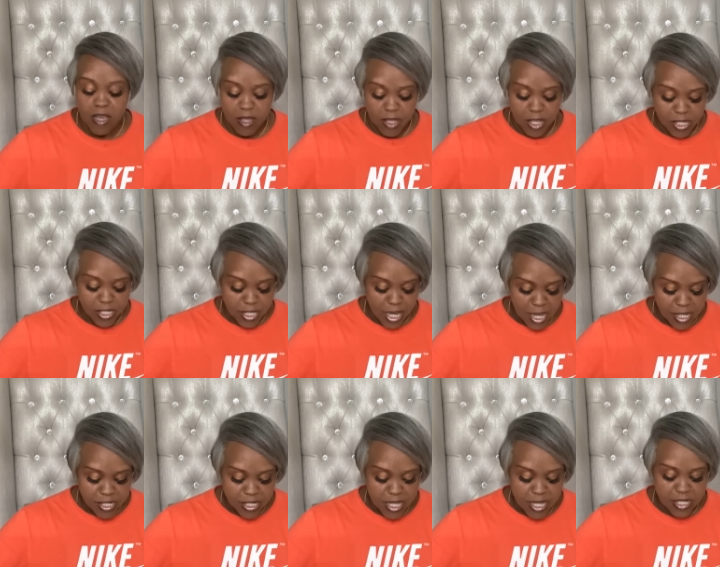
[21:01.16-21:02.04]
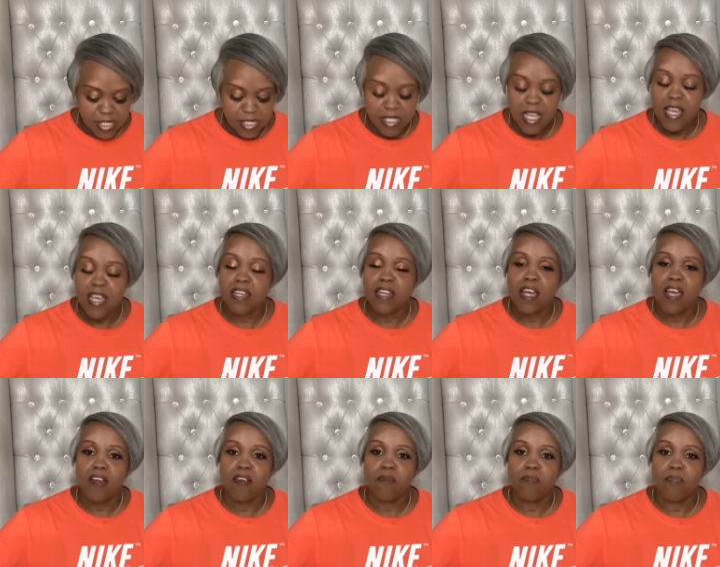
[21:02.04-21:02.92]
these next things that
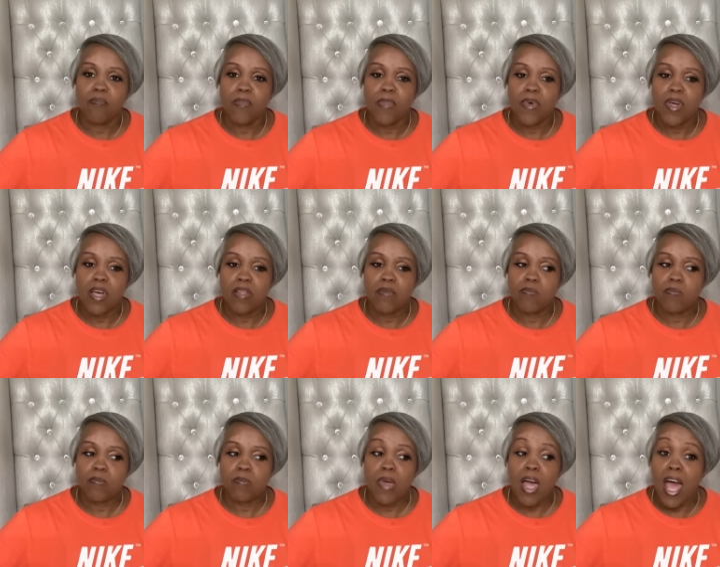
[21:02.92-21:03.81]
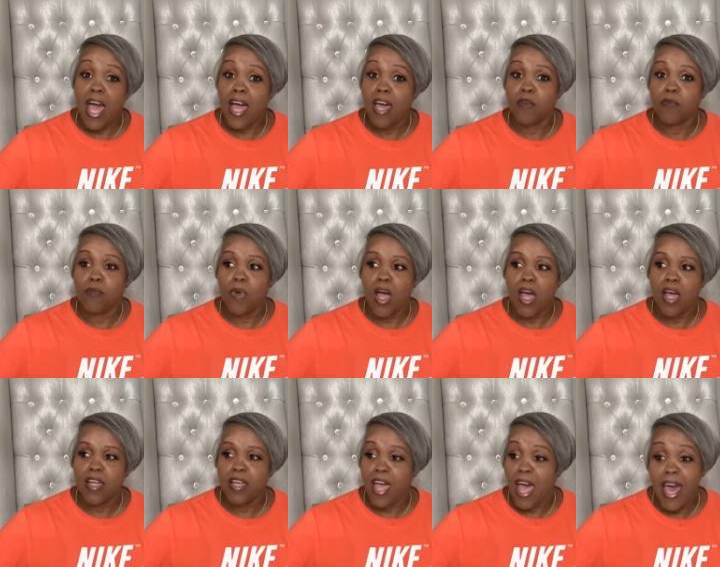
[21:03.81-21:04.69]
I,
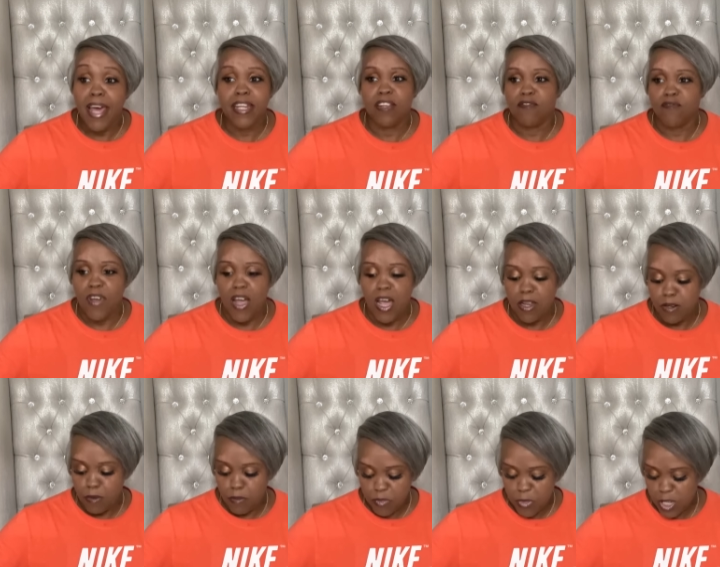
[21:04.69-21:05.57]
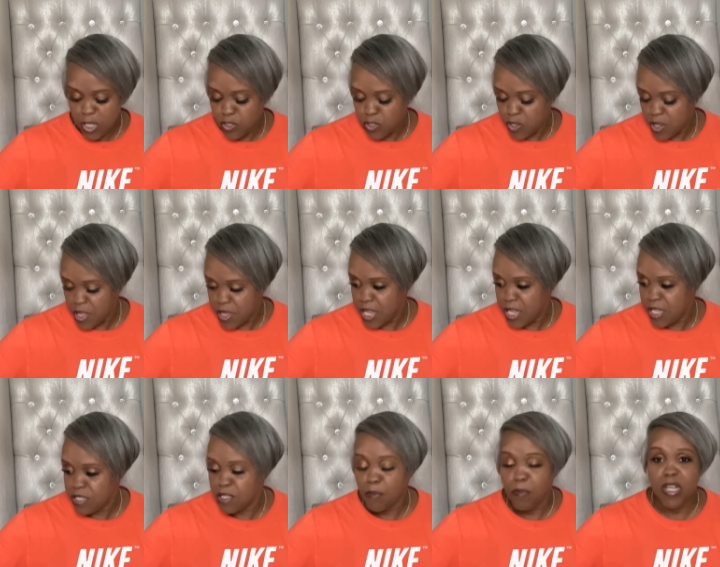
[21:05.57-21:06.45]
I, I didn't find them. These are the
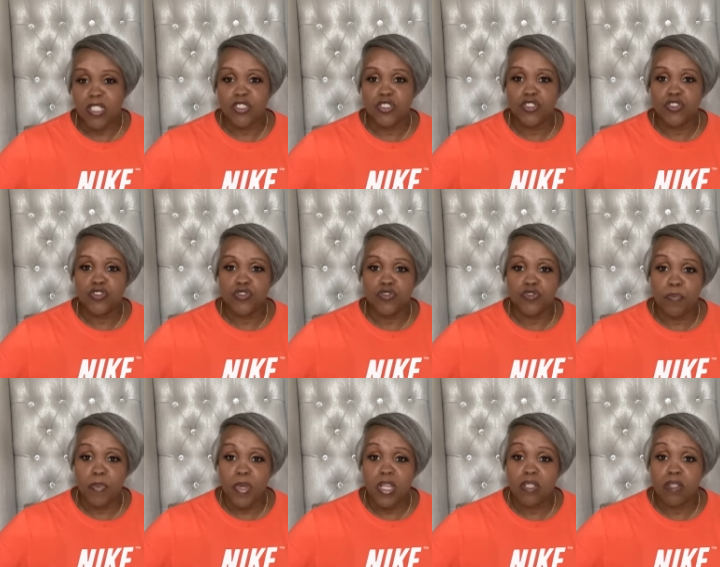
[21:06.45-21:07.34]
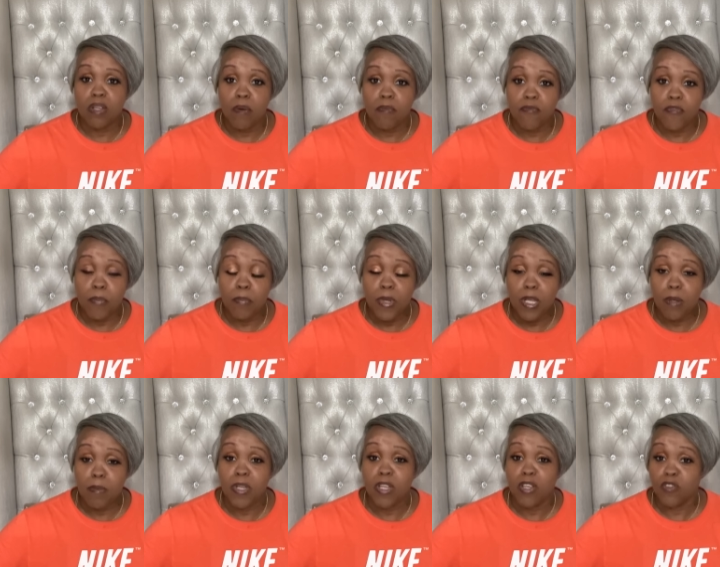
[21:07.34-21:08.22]
things that my sisters picked up for
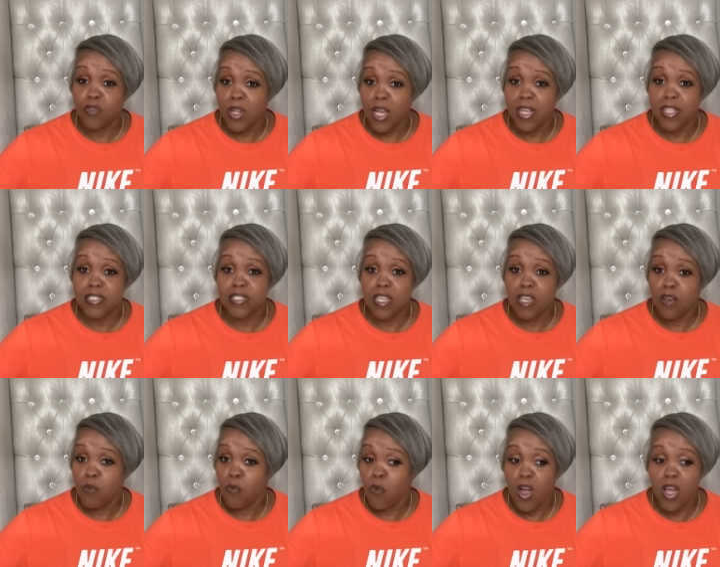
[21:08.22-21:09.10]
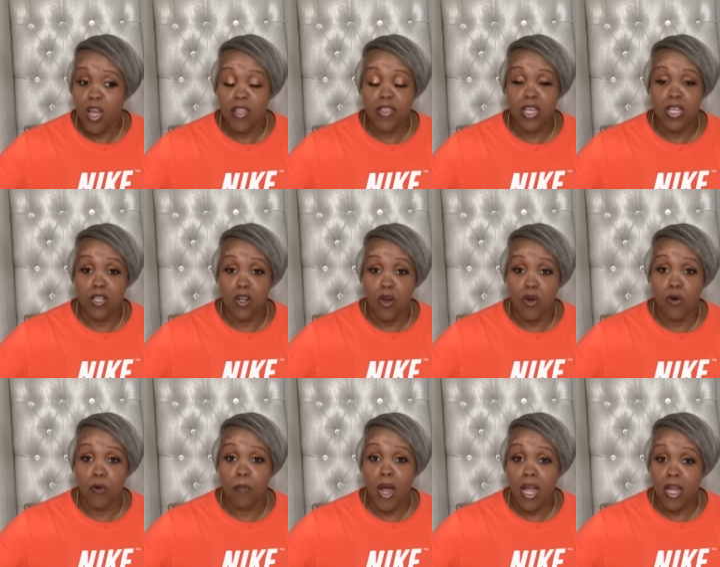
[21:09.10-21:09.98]
me because like I said, one, they
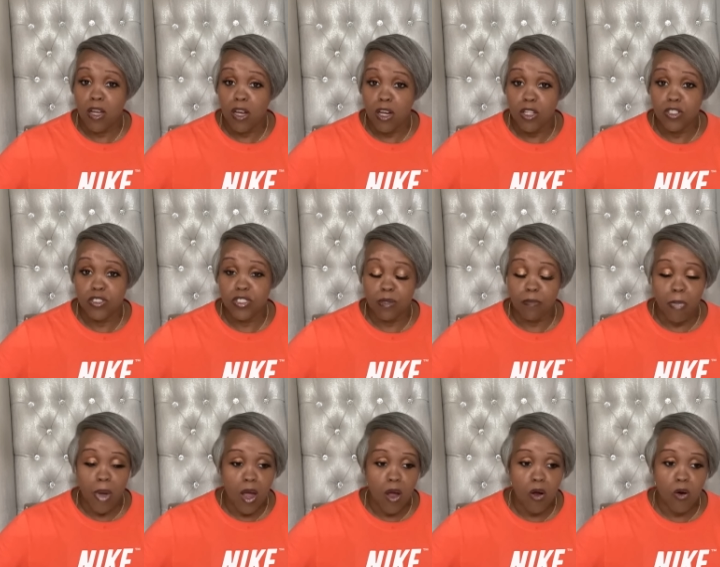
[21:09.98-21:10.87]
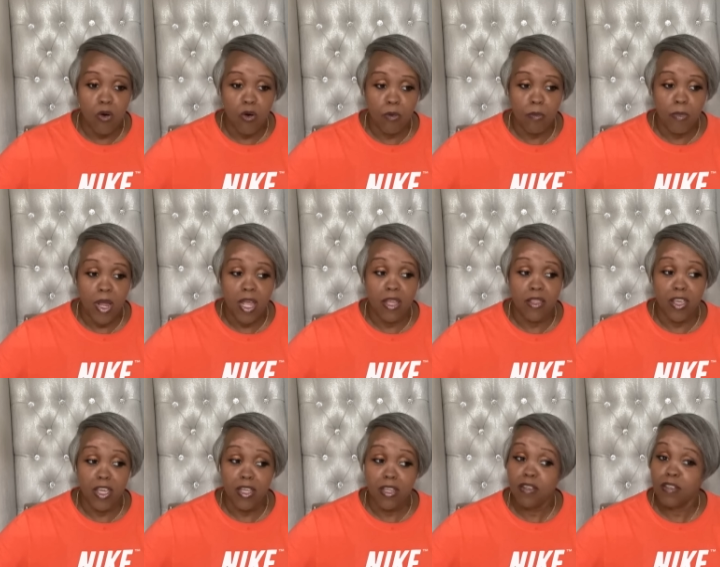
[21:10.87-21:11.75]
know my colors in my home and
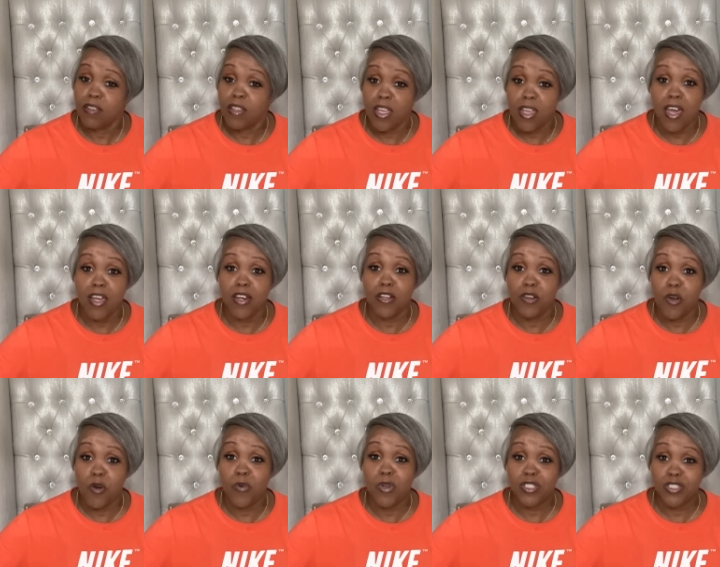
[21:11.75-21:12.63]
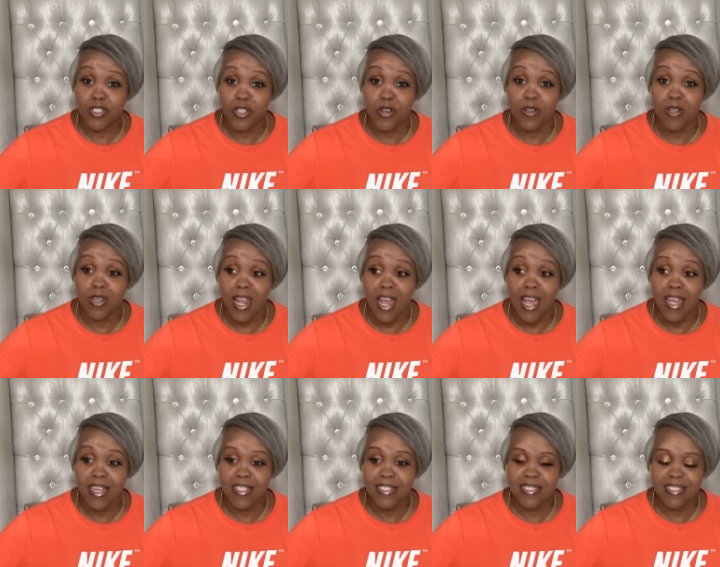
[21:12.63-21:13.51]
they, they kind of know what your girl
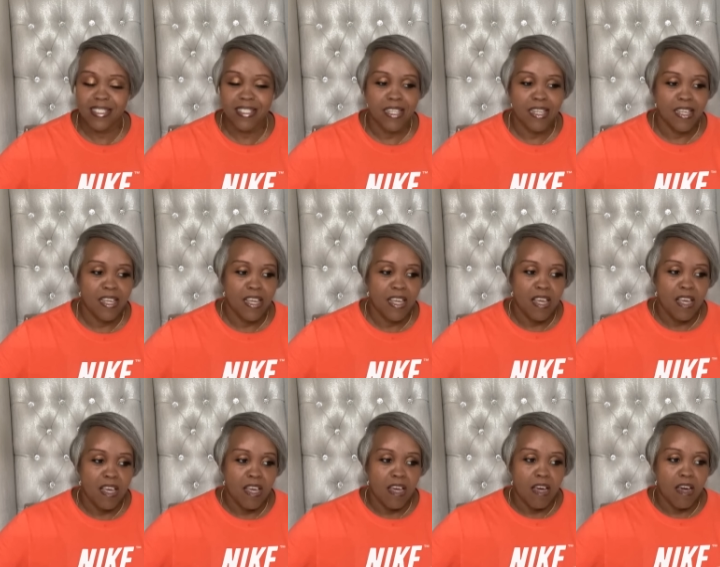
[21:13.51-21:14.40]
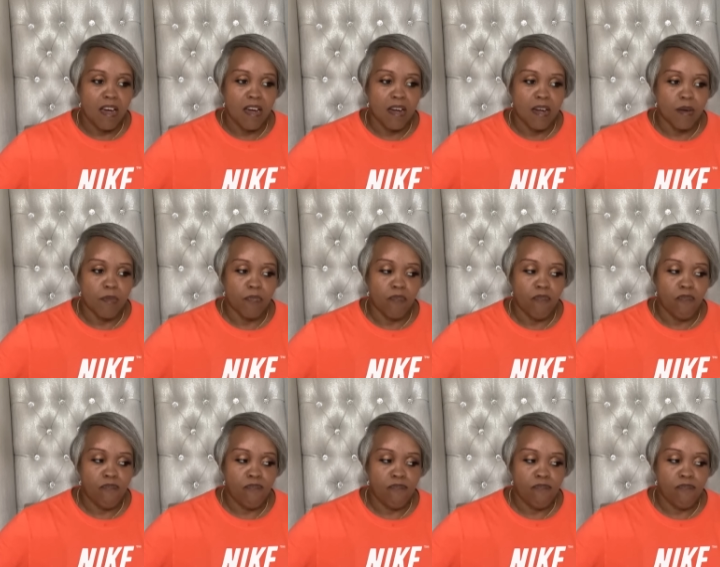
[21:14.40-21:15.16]
likes. Um,